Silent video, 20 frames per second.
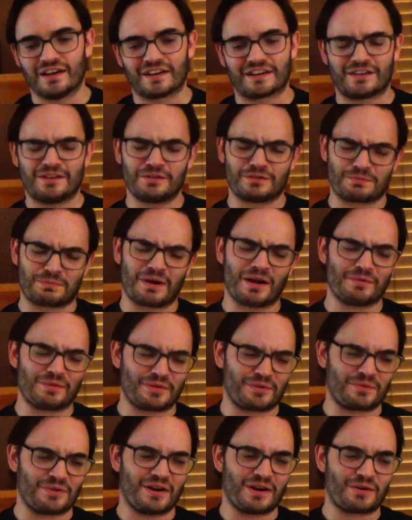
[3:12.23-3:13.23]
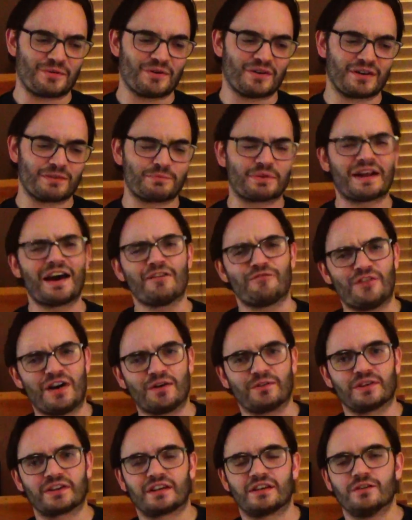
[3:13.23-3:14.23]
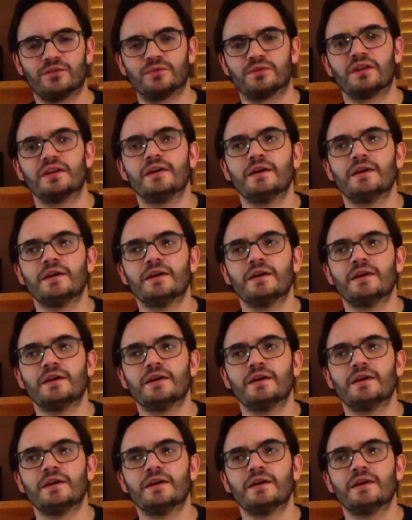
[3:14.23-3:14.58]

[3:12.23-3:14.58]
Cute's probably the wrong word, but I found it cute.